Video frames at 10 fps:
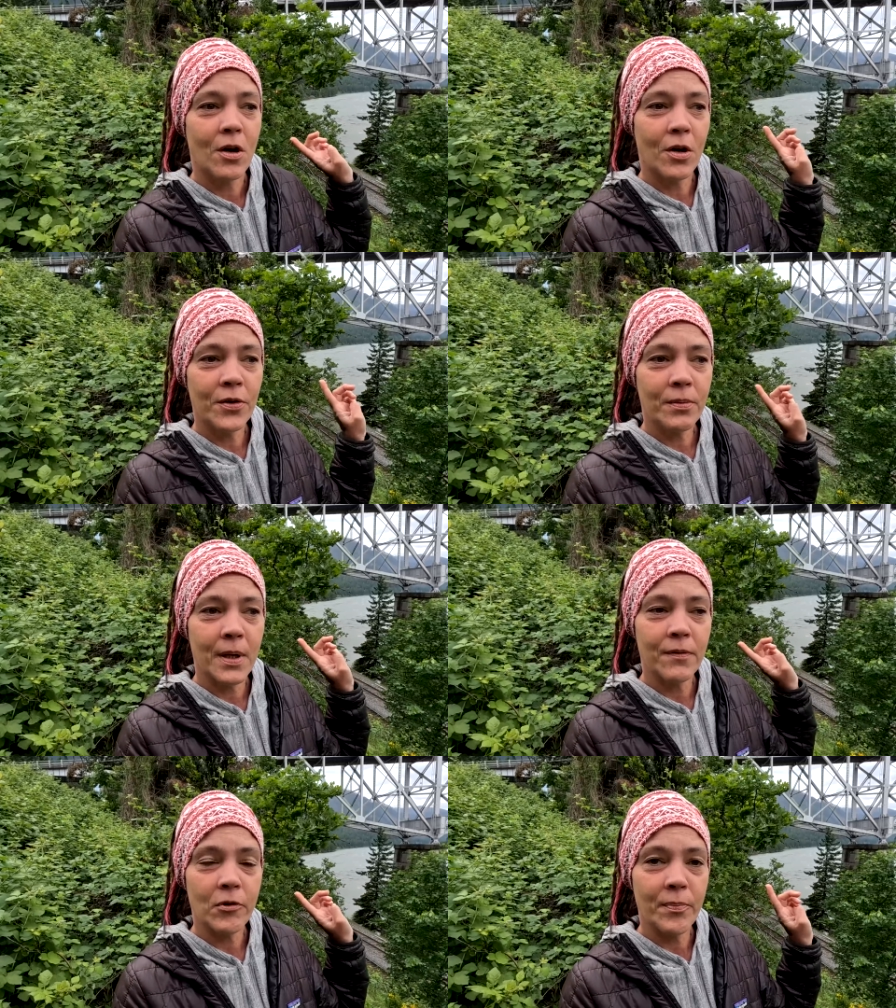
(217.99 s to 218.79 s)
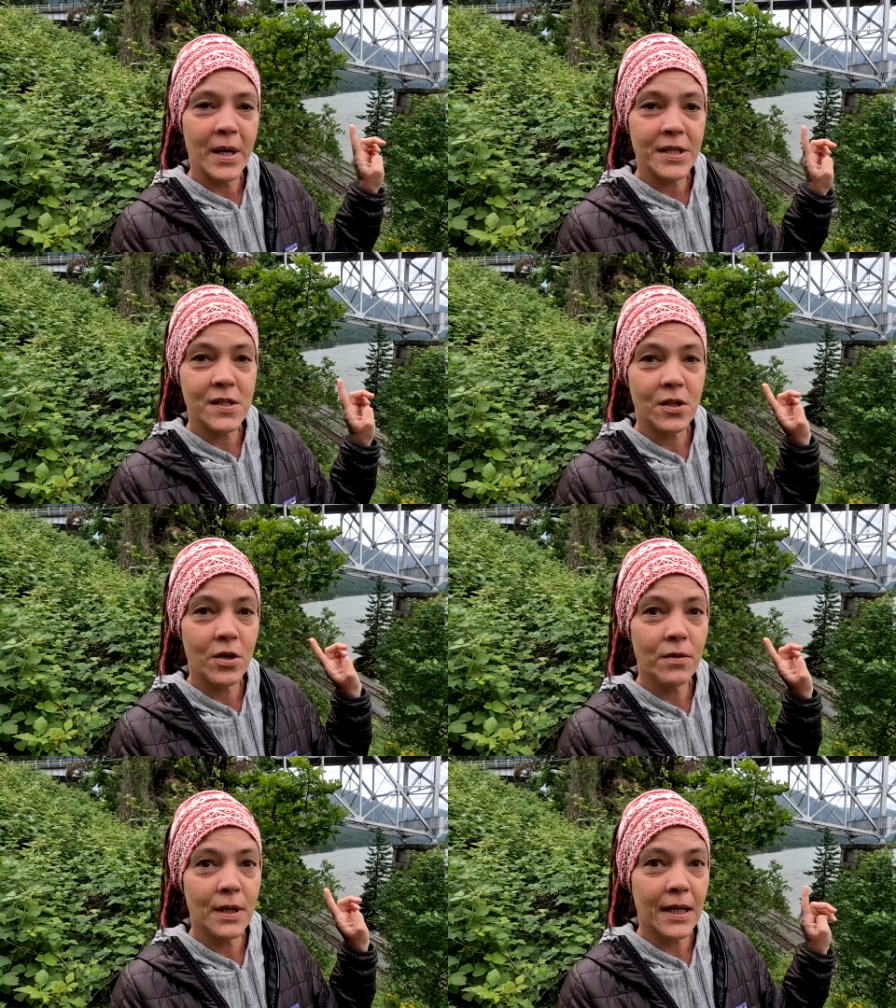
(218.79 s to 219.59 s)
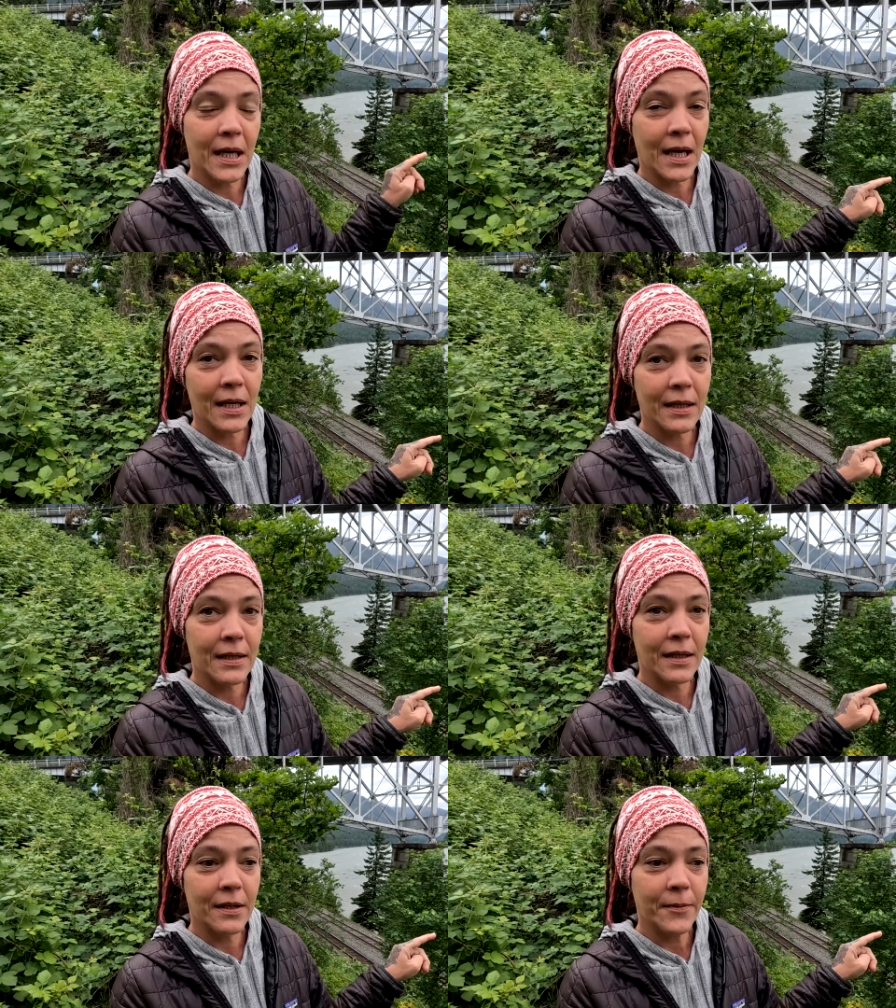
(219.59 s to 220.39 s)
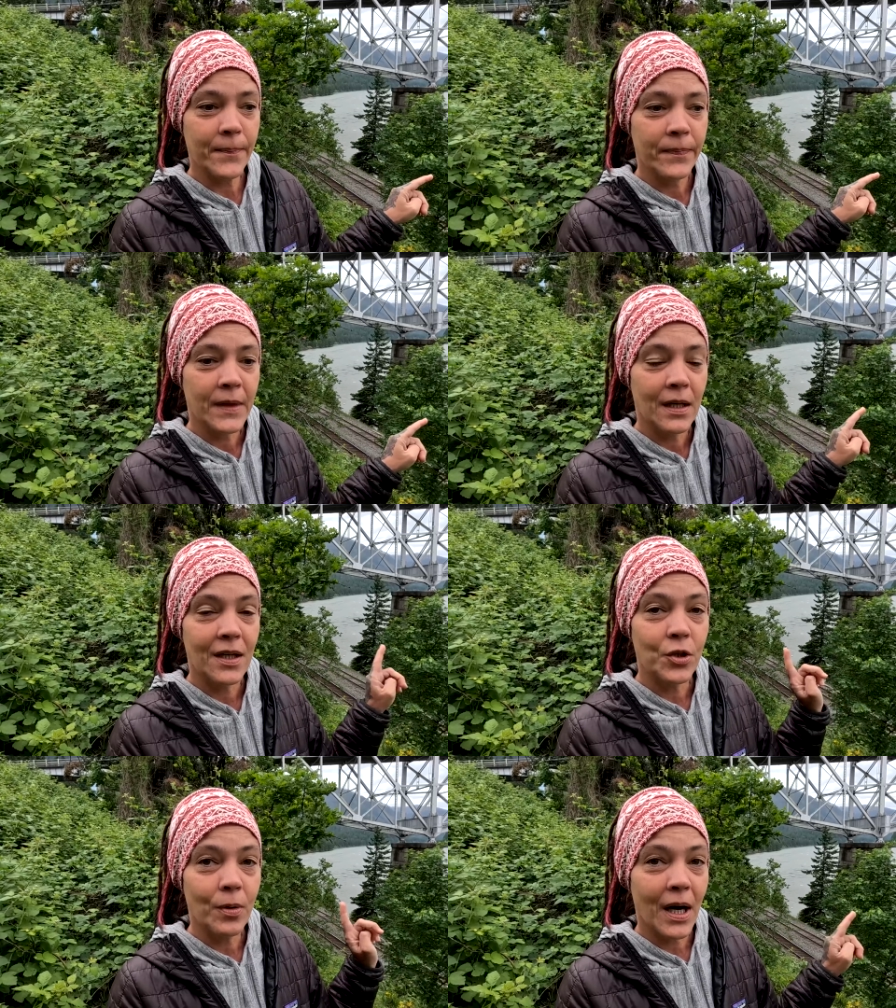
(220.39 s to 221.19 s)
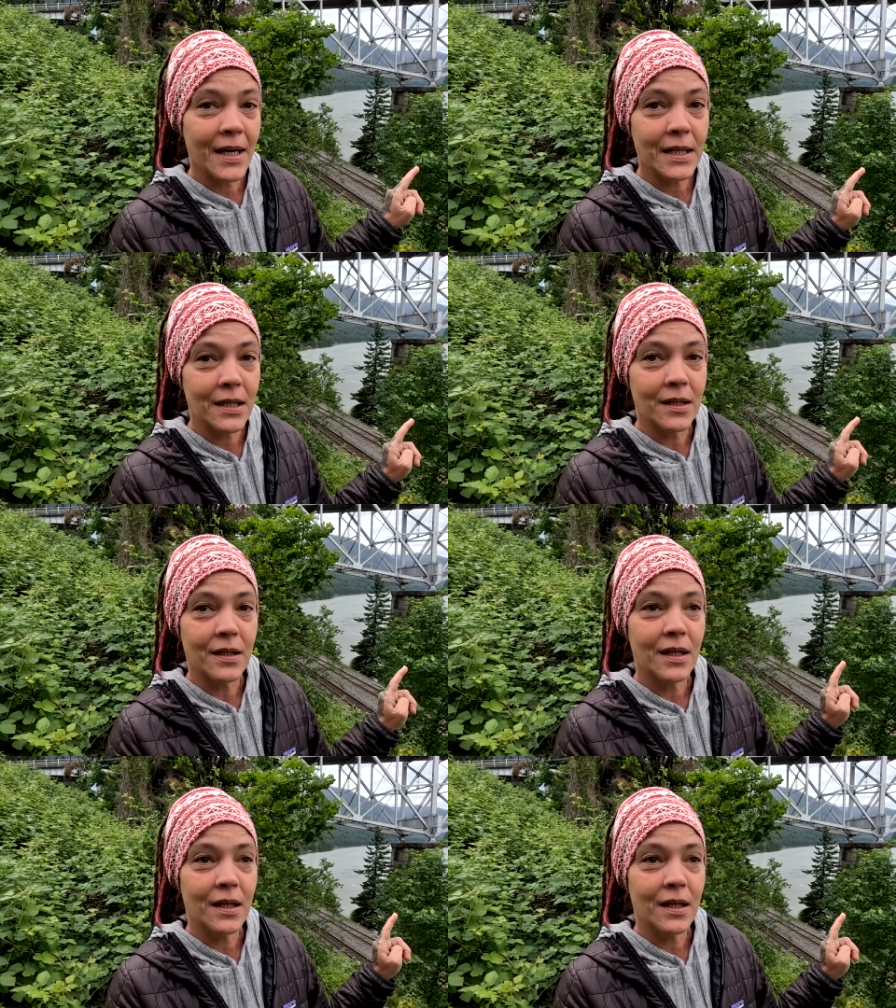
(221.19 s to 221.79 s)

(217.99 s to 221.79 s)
all the way from Mexico to Canada, and you hike it.